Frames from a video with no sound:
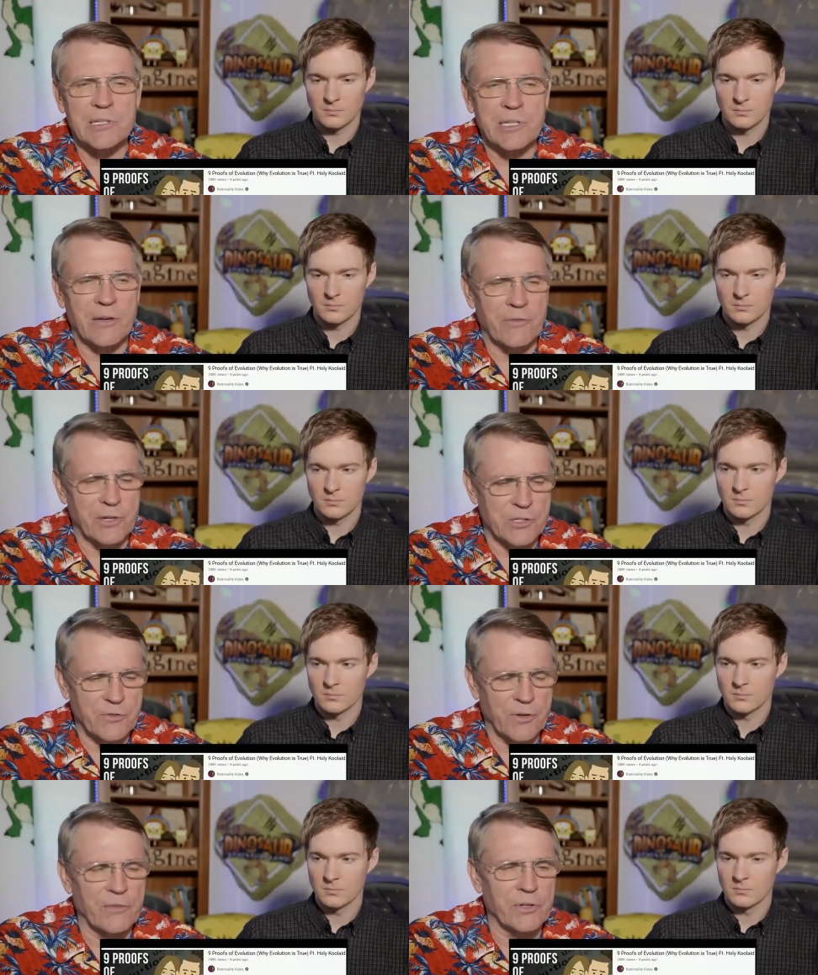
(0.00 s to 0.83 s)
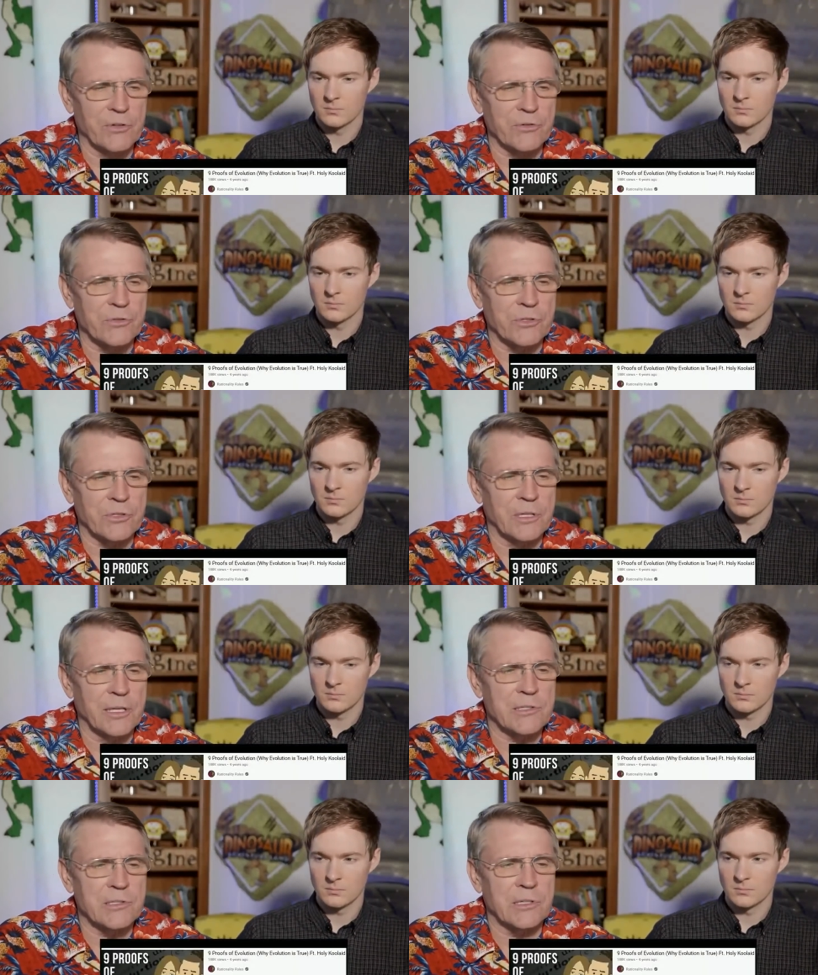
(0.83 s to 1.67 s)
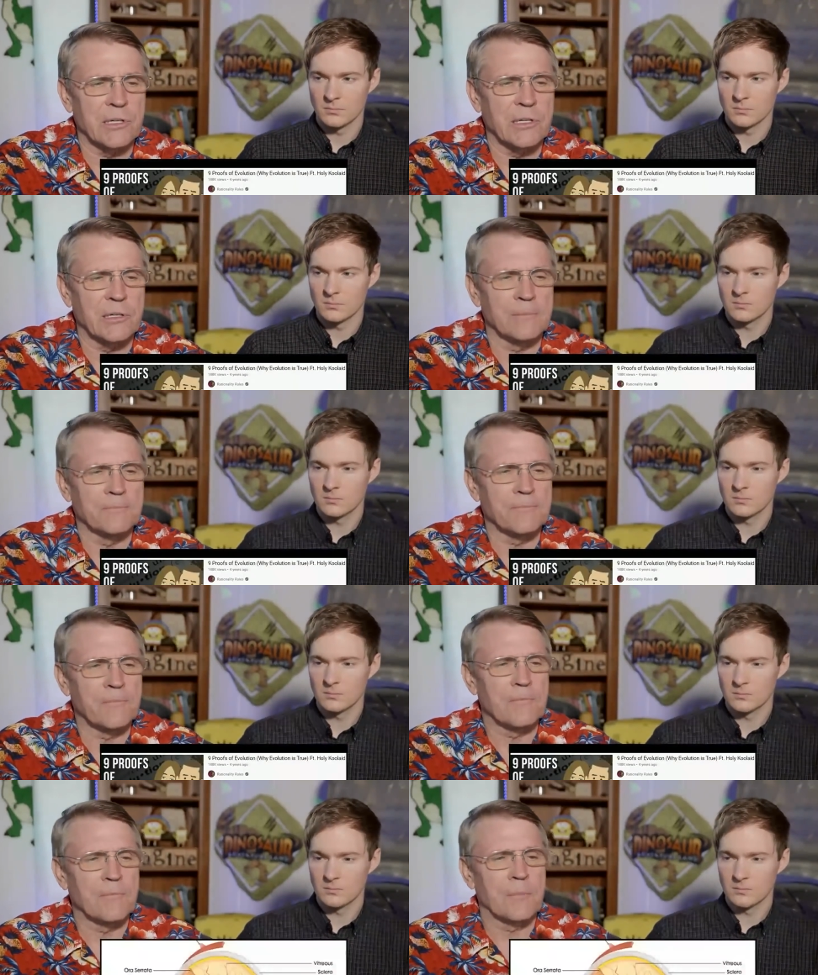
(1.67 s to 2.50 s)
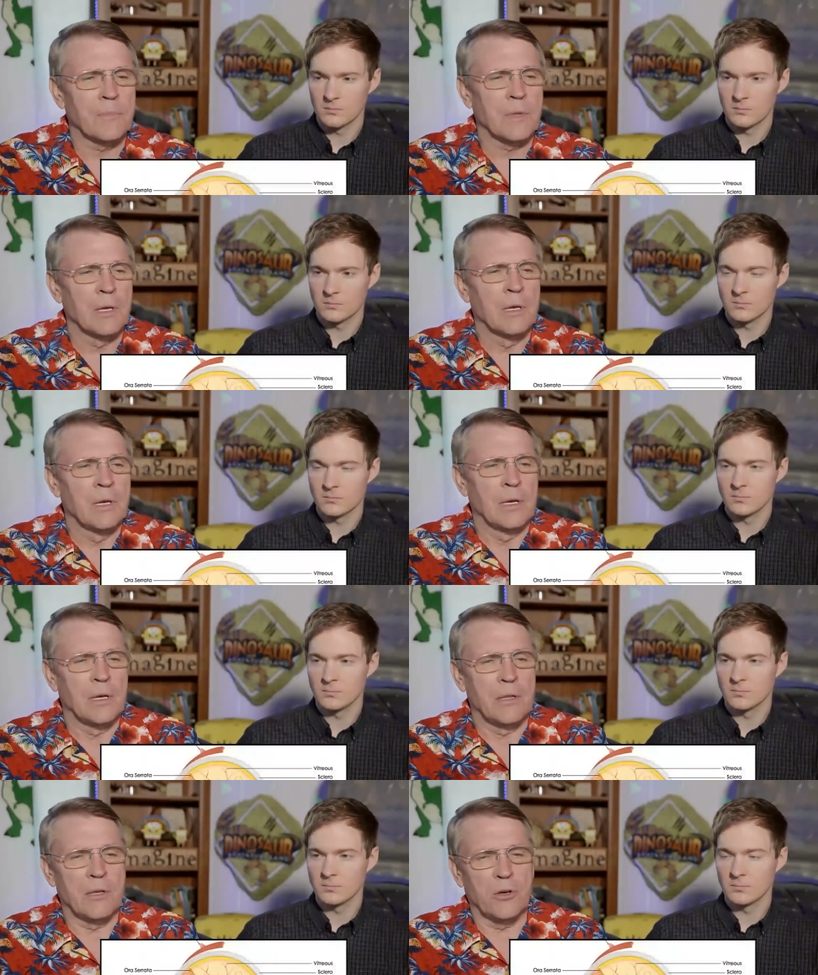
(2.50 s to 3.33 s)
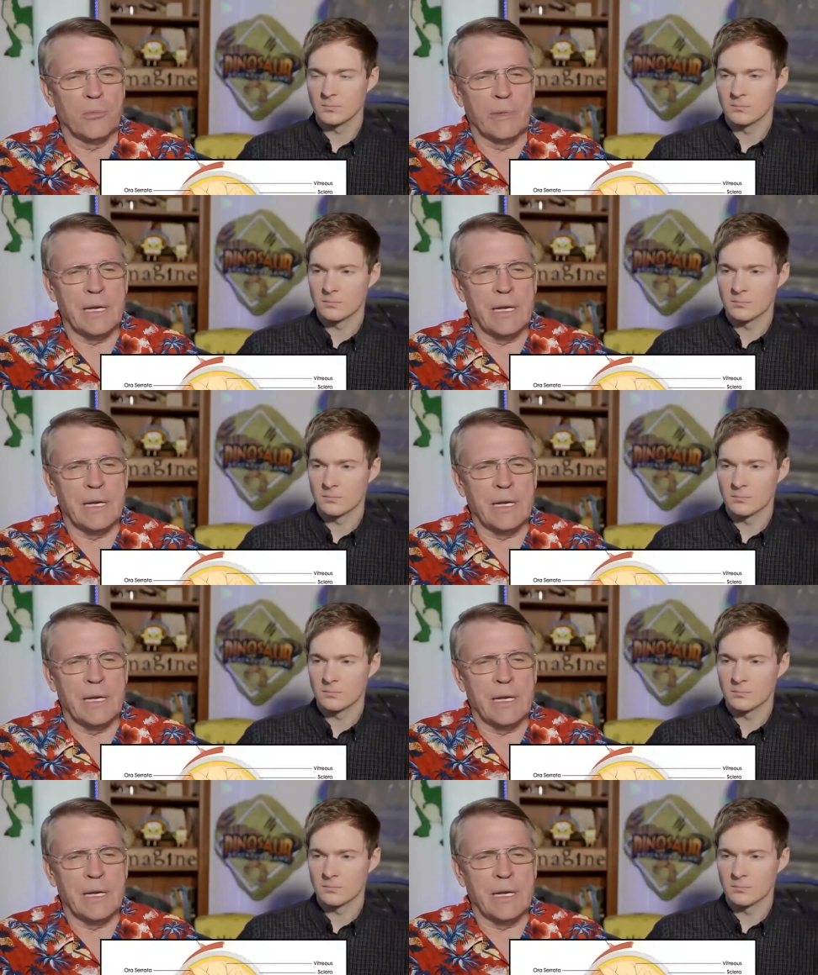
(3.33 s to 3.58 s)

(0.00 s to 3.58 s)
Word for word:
Speaker 1: is evidence for evolution, let's see here. The human